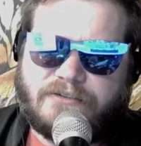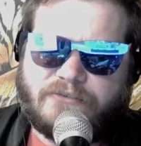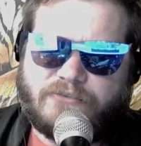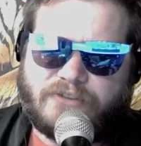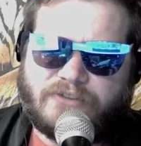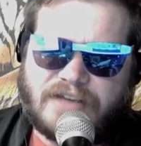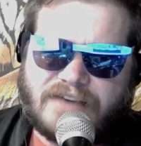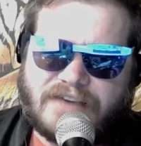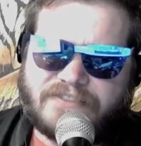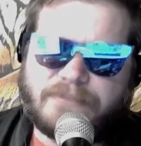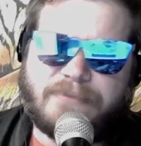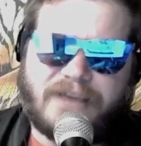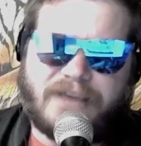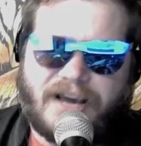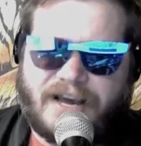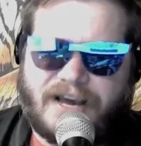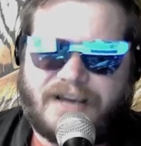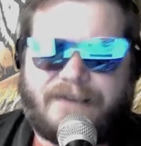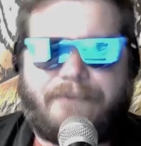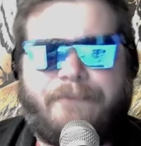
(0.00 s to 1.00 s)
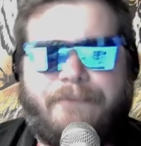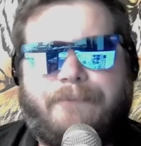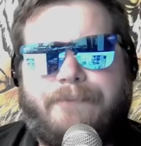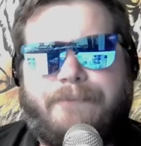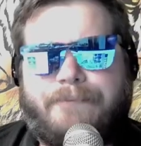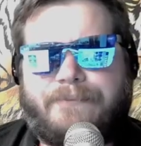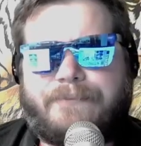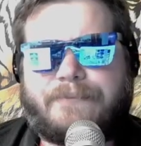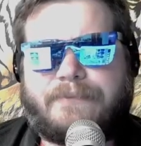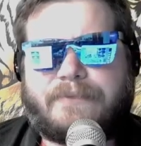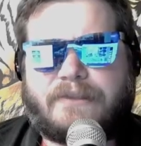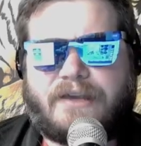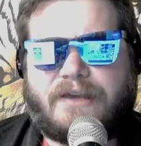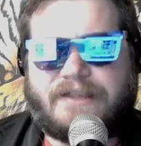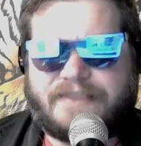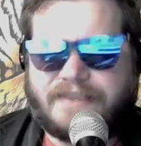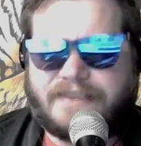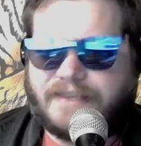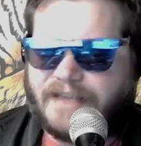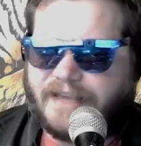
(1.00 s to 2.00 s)
Ein.
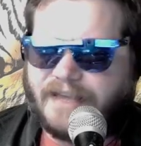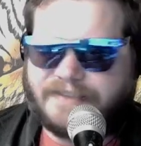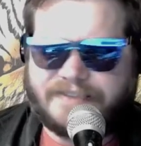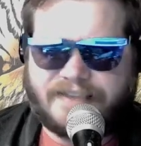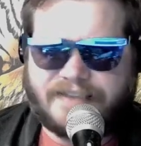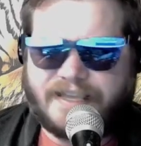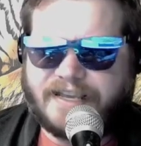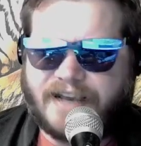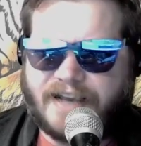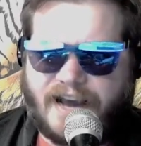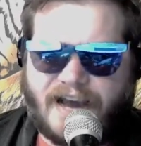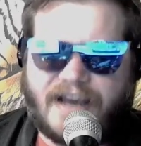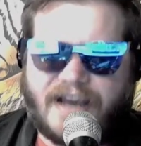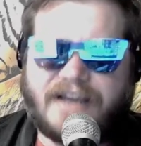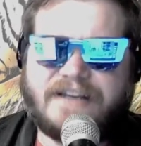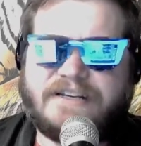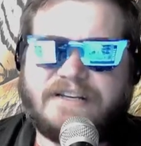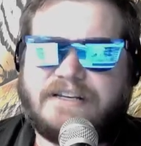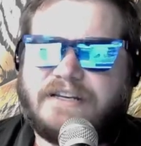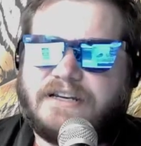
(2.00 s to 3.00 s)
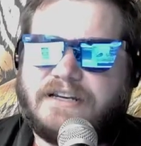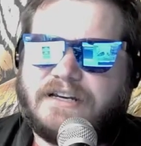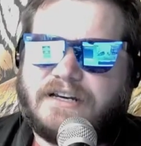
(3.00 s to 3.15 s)
I think Ein,